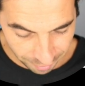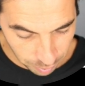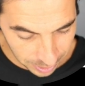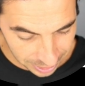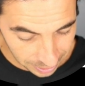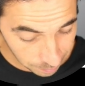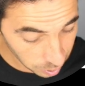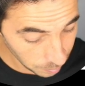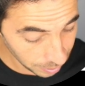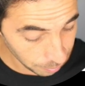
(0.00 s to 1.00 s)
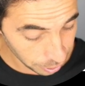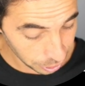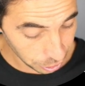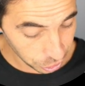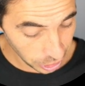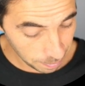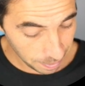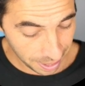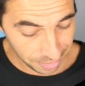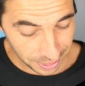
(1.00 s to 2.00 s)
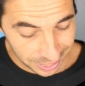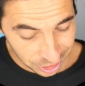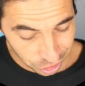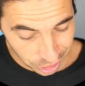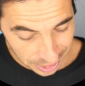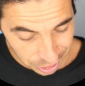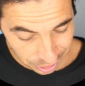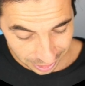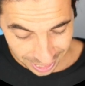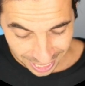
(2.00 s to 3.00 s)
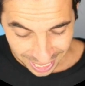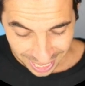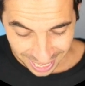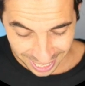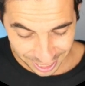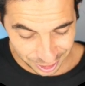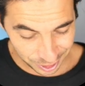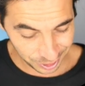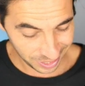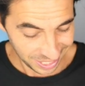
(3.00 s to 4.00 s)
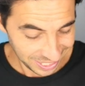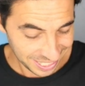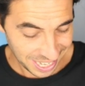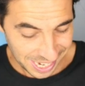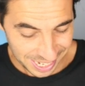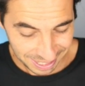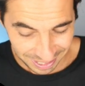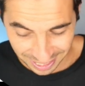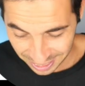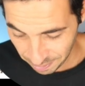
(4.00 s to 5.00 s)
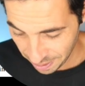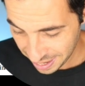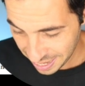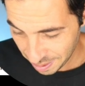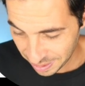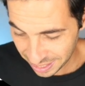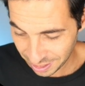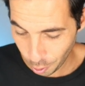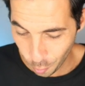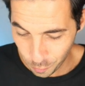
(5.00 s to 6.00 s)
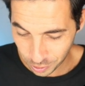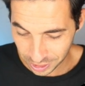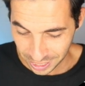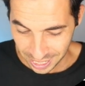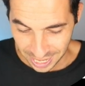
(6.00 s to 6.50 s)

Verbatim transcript: Everybody seems to be in pretty good shape. I think it's changing. Uh, is it done? Is the pandemic over?